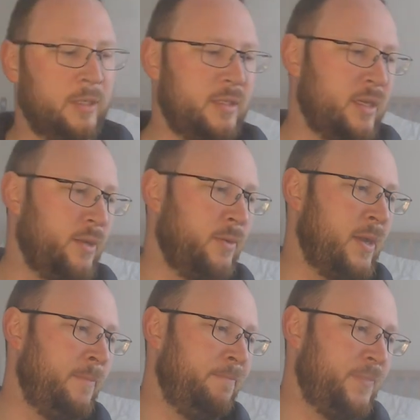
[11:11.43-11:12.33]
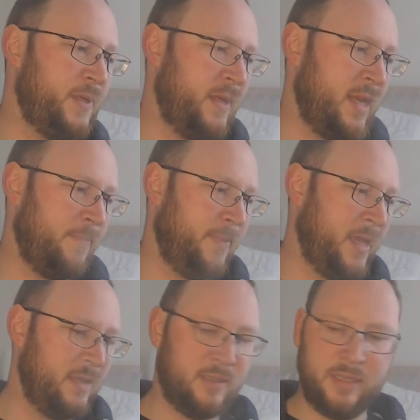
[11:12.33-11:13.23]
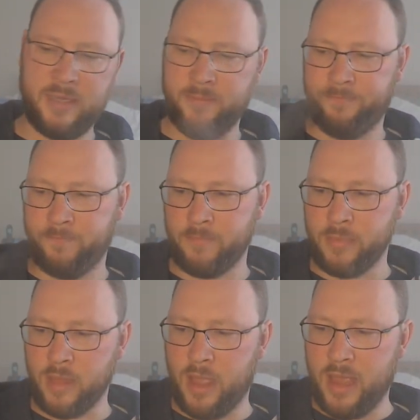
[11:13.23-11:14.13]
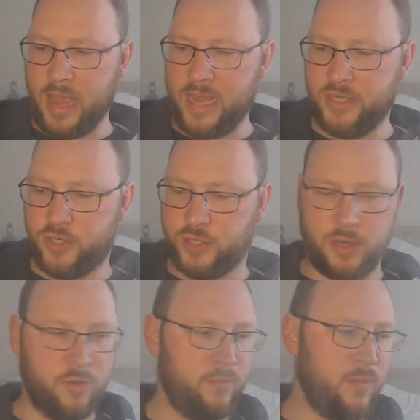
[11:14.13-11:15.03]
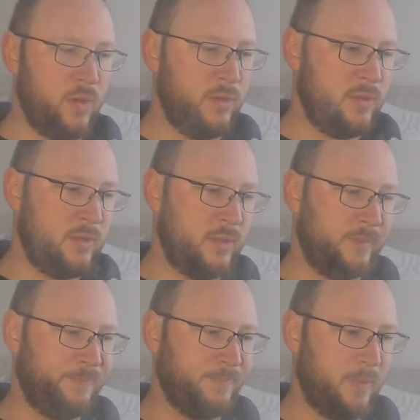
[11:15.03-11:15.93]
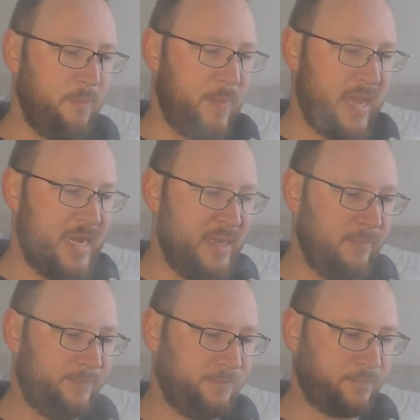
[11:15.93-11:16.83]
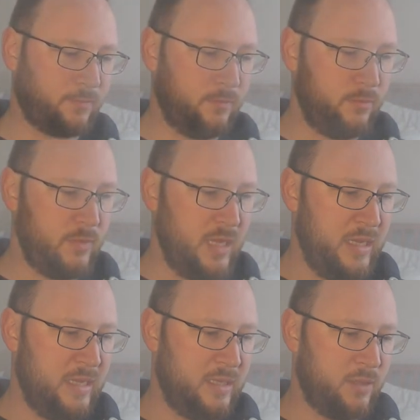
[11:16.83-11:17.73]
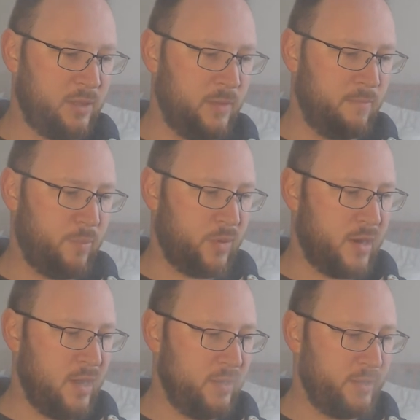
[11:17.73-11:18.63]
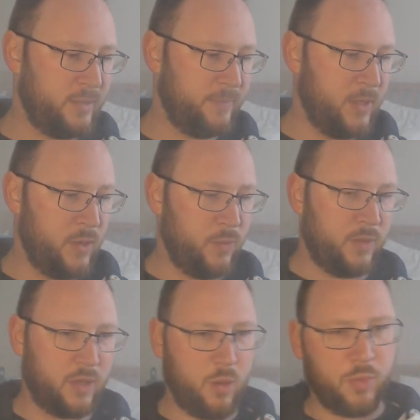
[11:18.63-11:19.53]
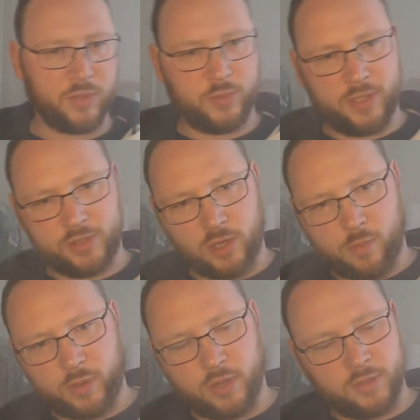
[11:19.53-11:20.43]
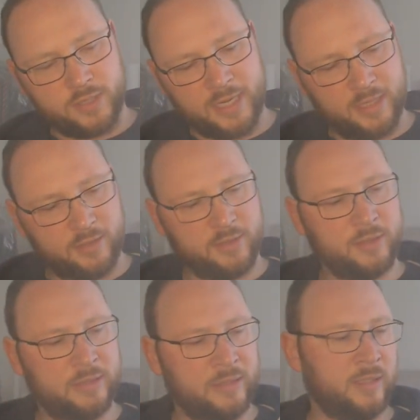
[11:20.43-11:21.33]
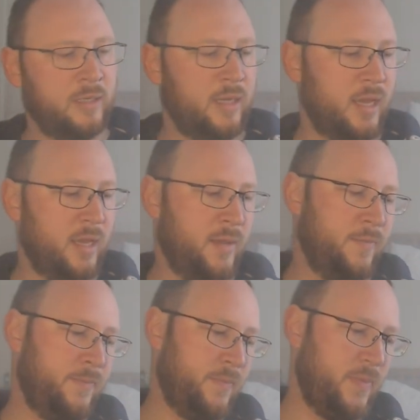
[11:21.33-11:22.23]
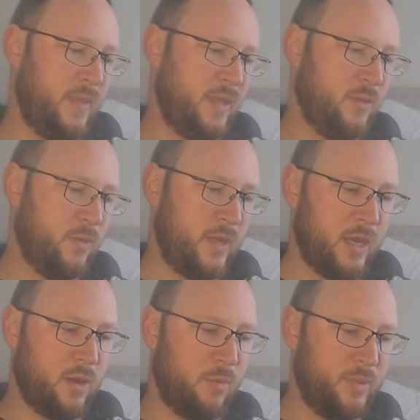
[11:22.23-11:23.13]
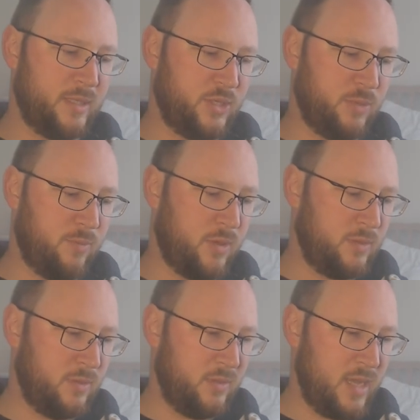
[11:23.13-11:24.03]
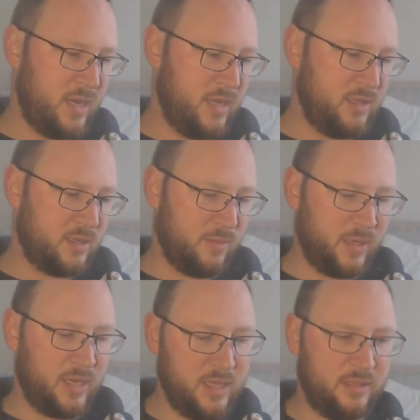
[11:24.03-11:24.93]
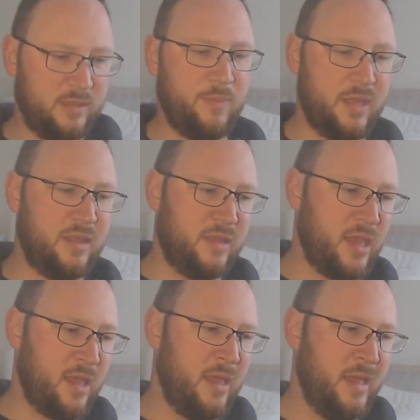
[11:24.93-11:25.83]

So um, so yeah, that's the H Stone mods Bane in brass with a copper switch, copper contacts. Um, they call it a competition mod. Yeah, it is. I mean, it, but uh,